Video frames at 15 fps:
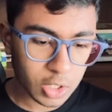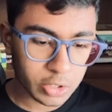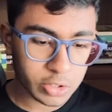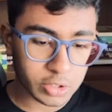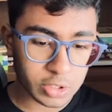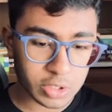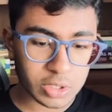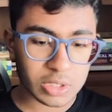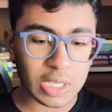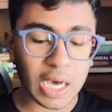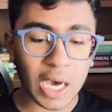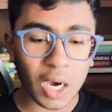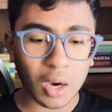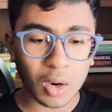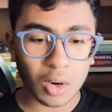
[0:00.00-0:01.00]
So this is
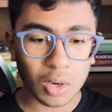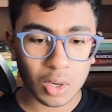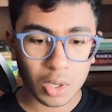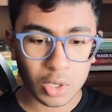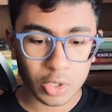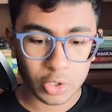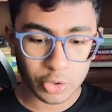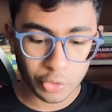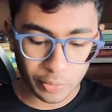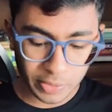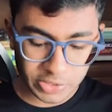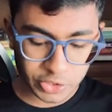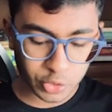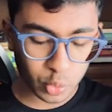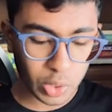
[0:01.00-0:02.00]
how you
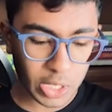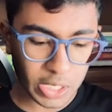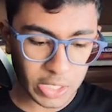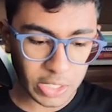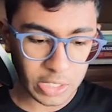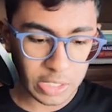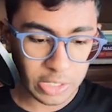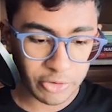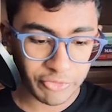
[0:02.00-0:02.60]
must do it.